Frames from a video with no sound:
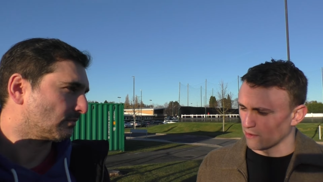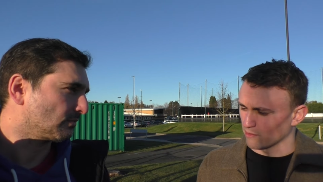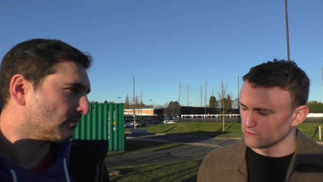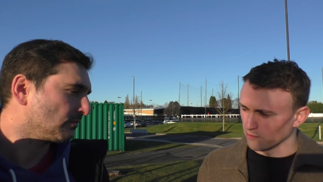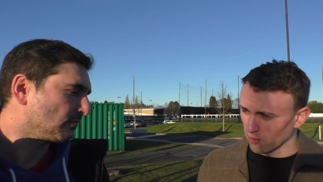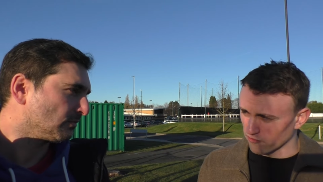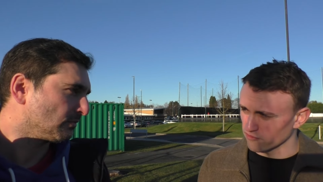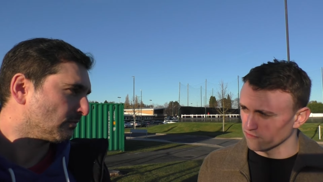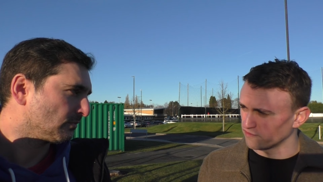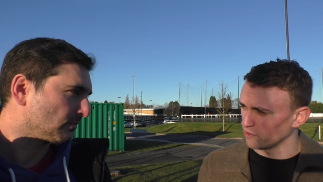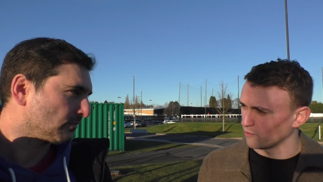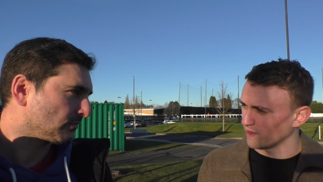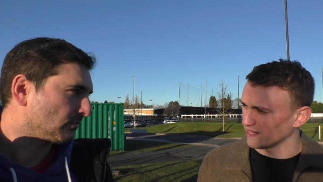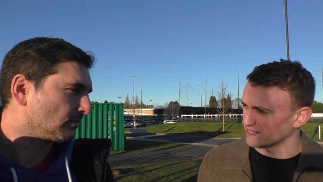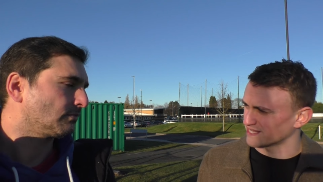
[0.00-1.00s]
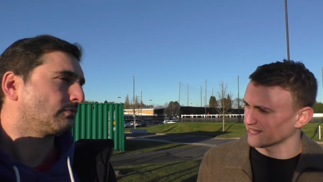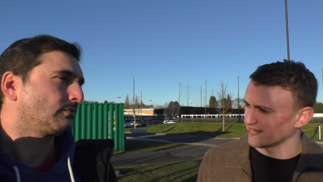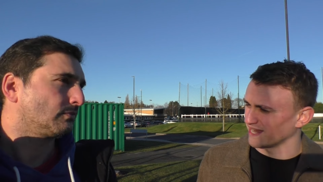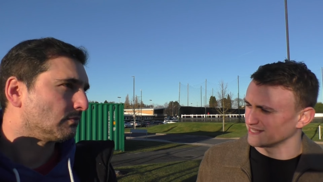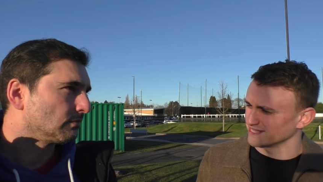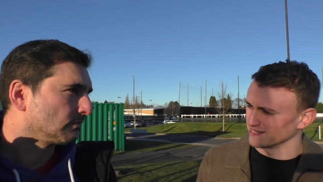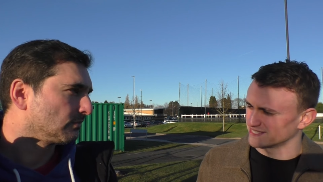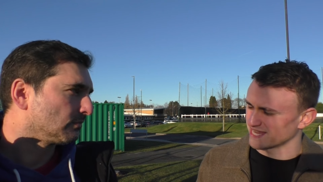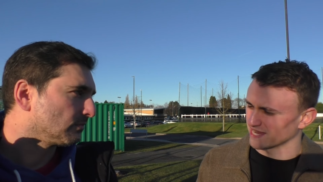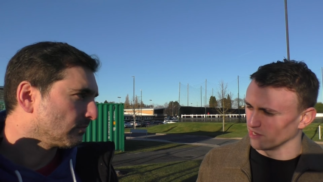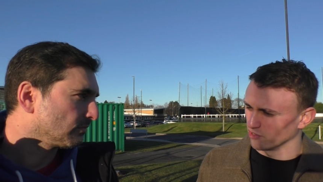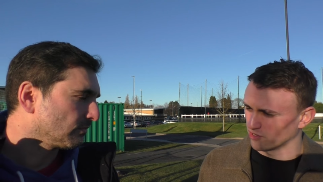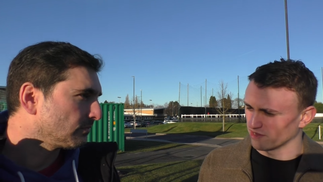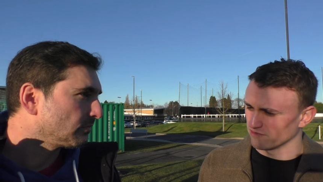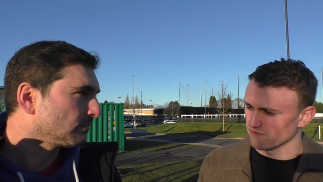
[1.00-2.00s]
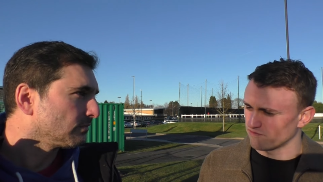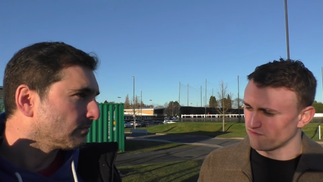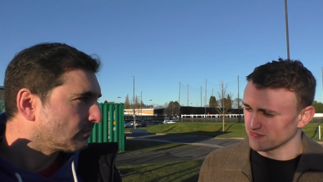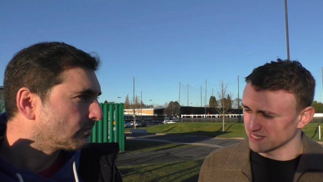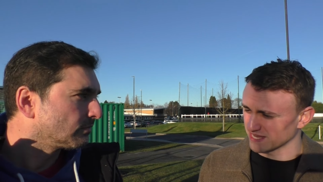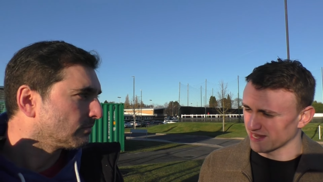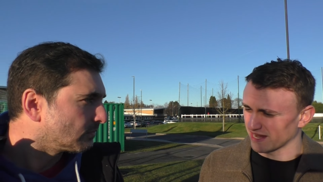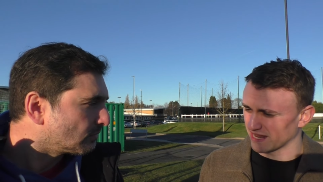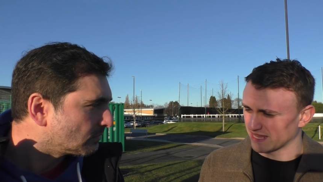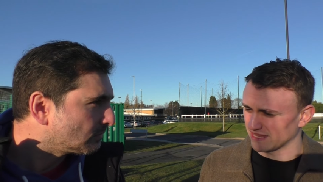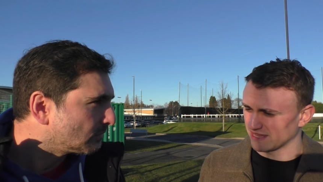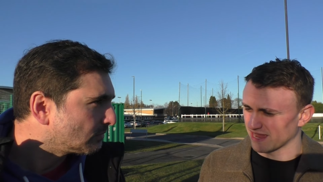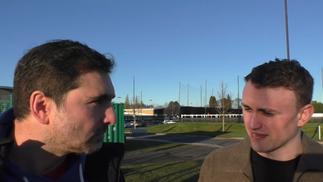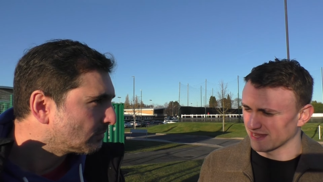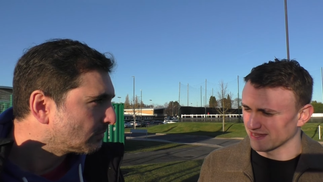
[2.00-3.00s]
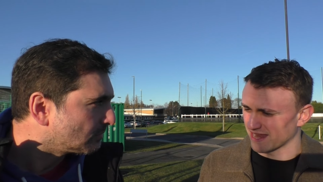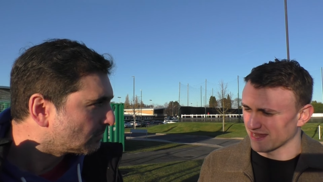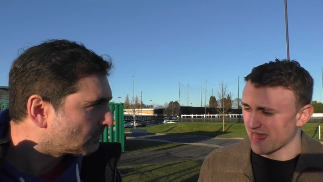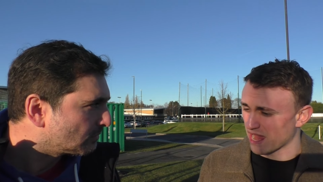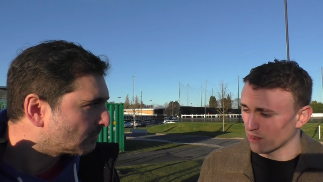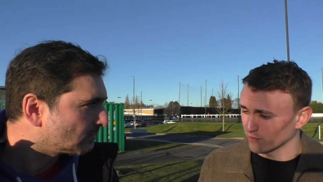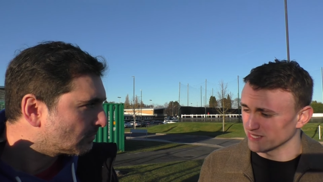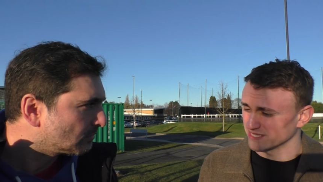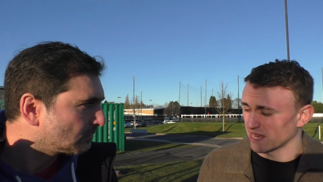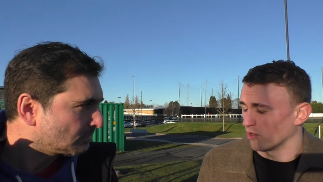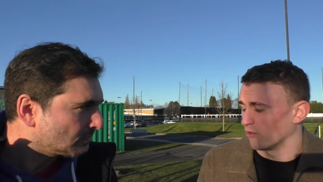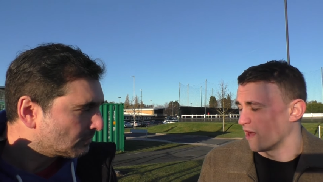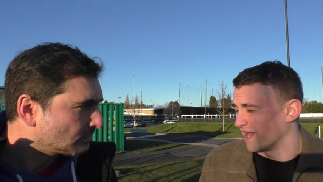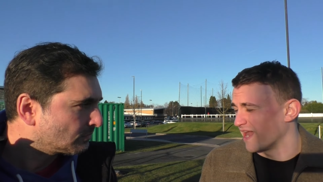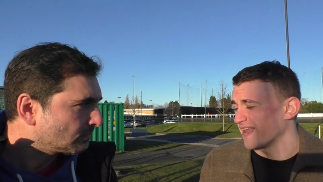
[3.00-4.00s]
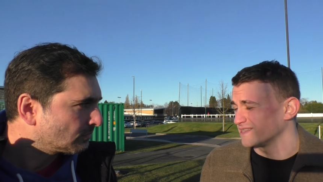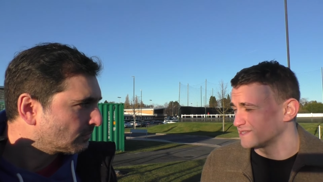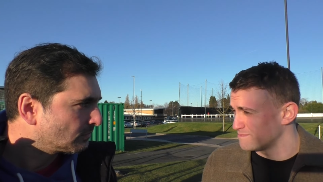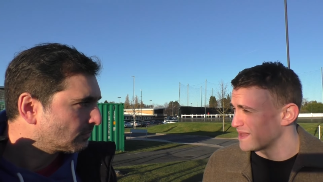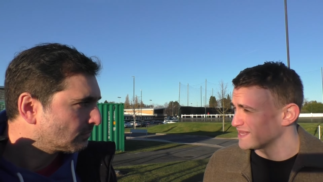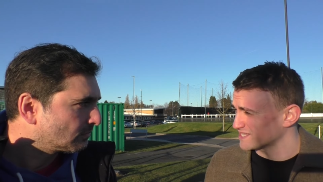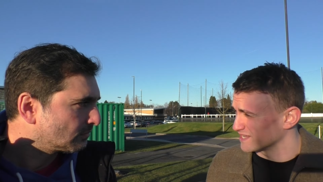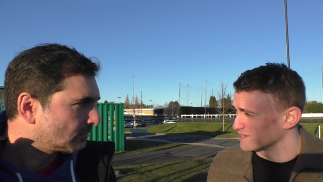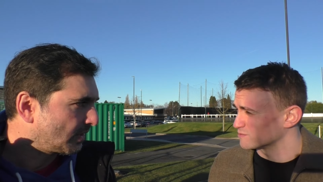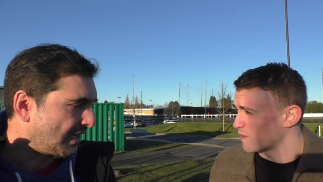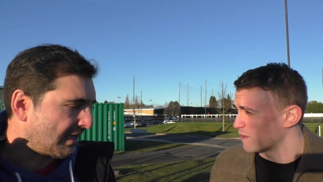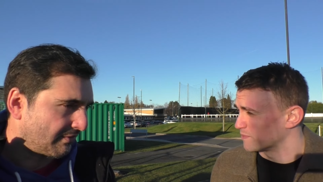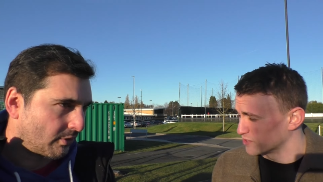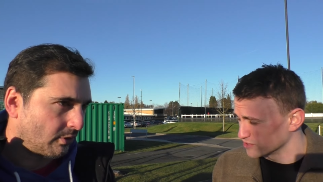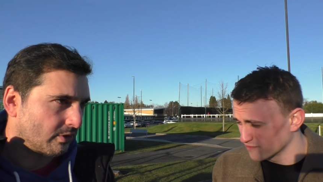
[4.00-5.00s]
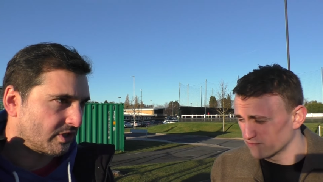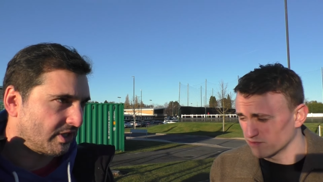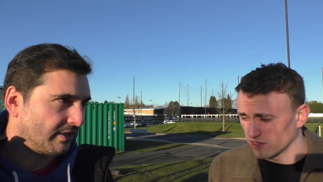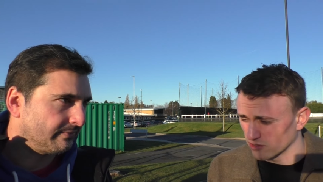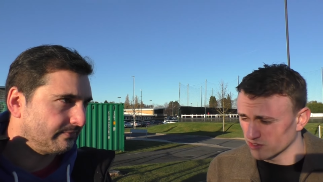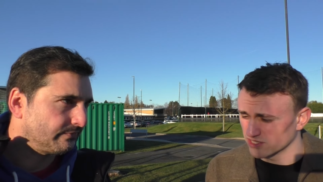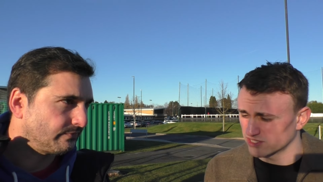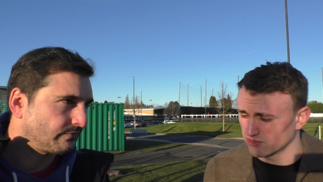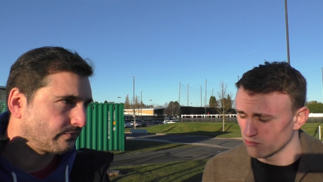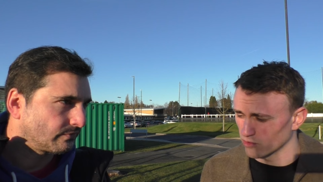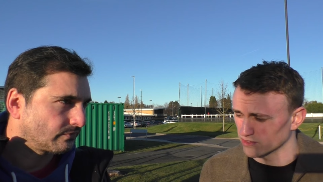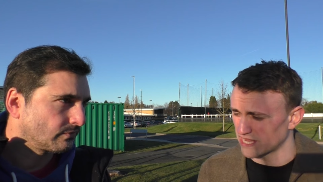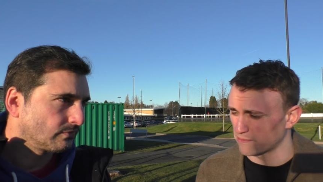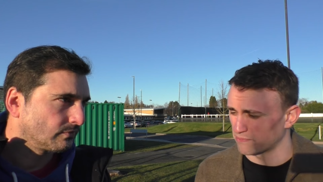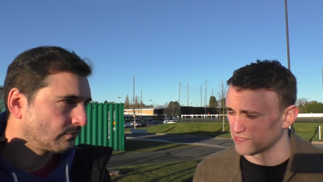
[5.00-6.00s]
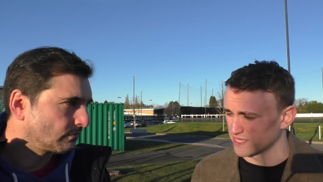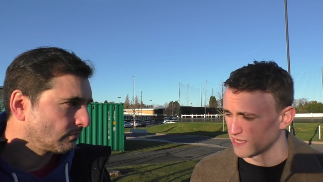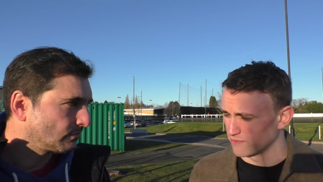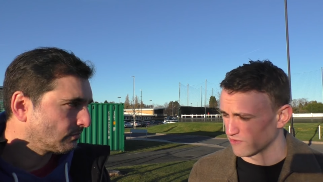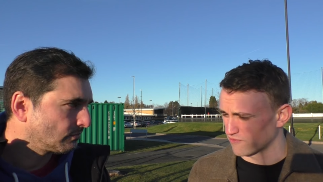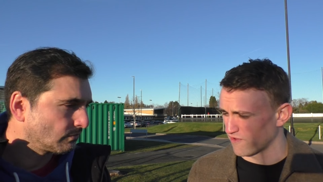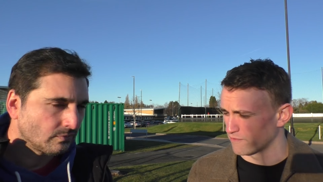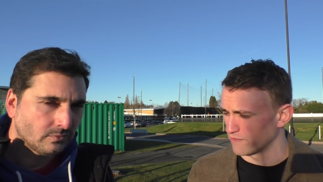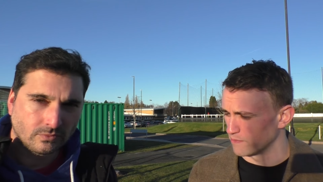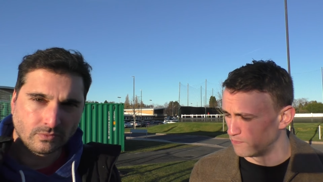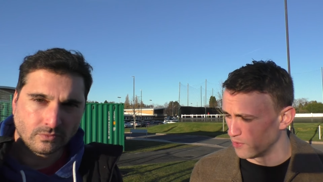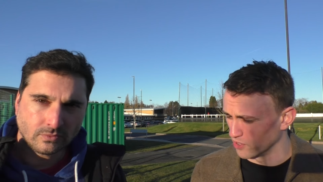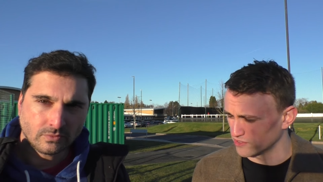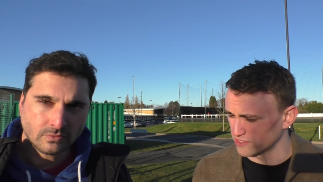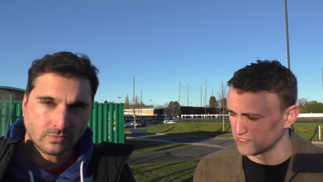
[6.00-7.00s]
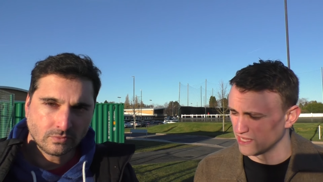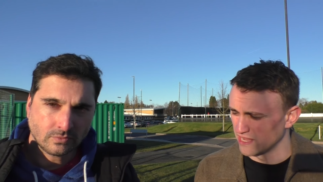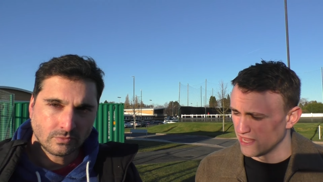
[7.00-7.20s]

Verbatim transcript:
Speaker 1: Now he's been off for a few weeks. They're going to need to take a look at him physically and, and how he's and, and mentally as well, yeah, because of course, of, yeah. you know considering what's happened to him and his family. But